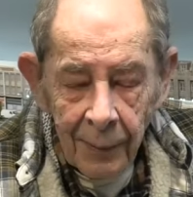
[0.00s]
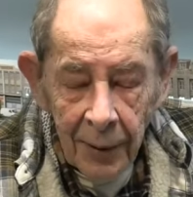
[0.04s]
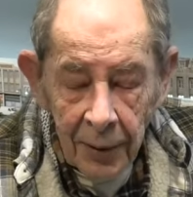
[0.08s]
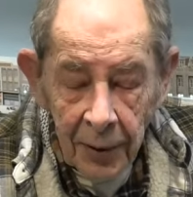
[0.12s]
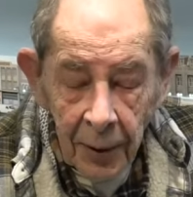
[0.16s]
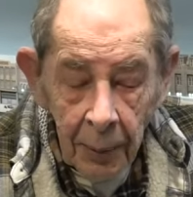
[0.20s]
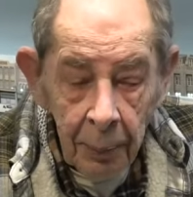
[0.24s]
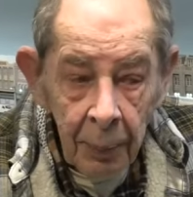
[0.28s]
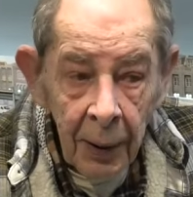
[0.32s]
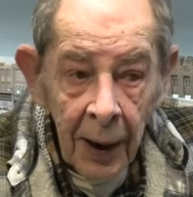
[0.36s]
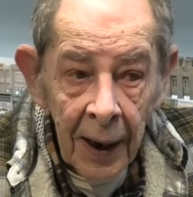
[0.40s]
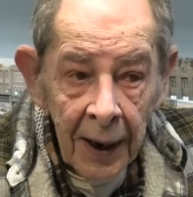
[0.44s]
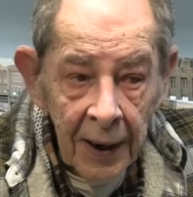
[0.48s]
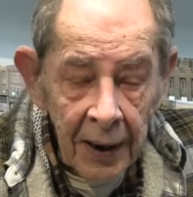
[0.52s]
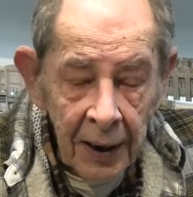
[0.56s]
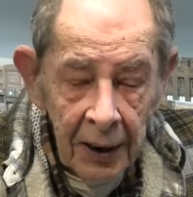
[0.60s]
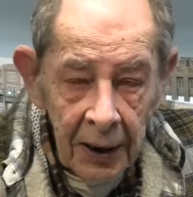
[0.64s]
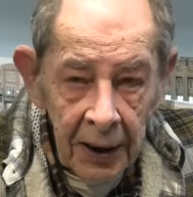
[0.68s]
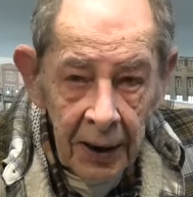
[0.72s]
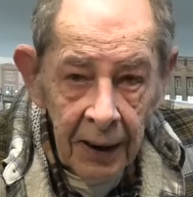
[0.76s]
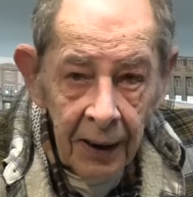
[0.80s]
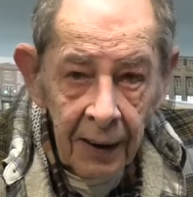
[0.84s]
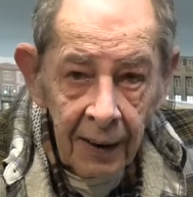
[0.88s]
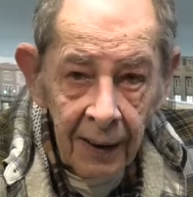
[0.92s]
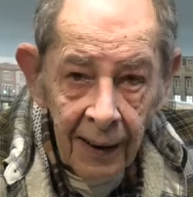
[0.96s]
it's a pain in
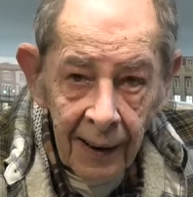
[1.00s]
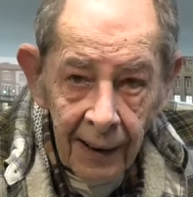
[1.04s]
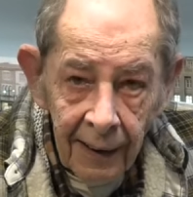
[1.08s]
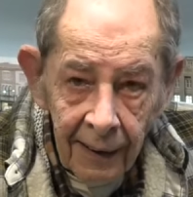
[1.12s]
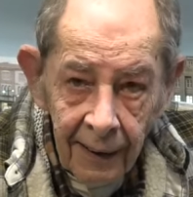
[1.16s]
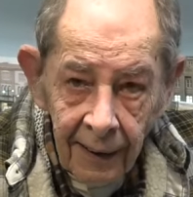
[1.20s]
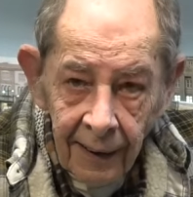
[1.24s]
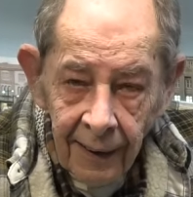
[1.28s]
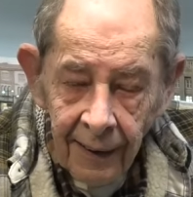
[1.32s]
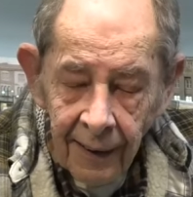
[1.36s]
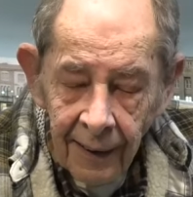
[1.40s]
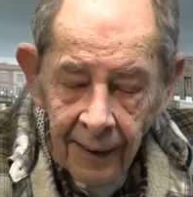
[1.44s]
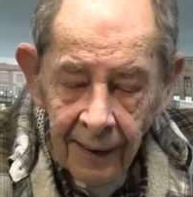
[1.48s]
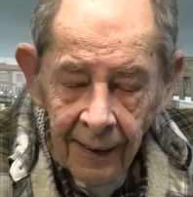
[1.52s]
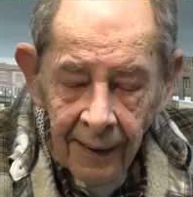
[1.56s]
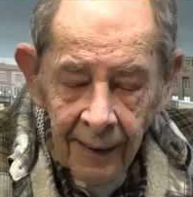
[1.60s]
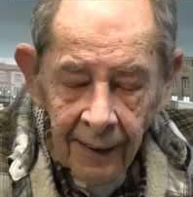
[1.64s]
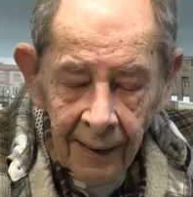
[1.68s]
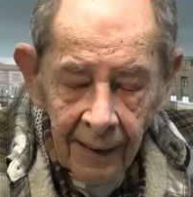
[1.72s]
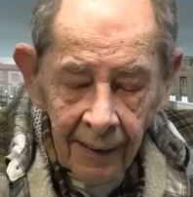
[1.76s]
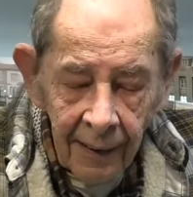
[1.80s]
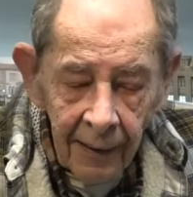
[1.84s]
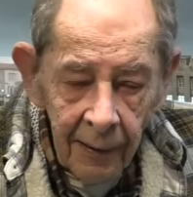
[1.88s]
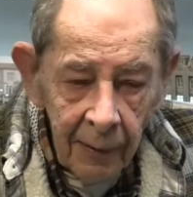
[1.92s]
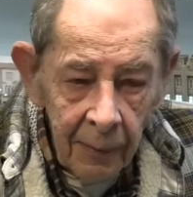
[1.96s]
the eye
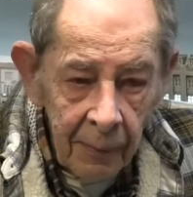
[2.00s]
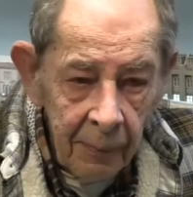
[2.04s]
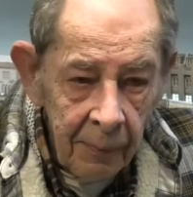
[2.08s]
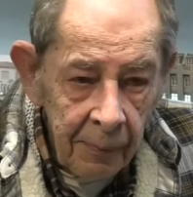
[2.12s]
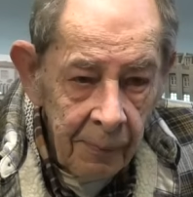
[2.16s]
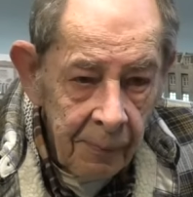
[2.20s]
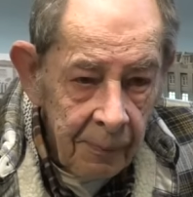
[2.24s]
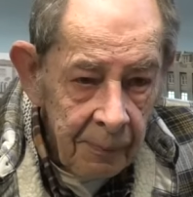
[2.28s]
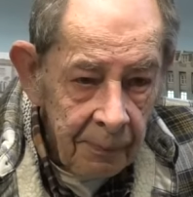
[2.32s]
um,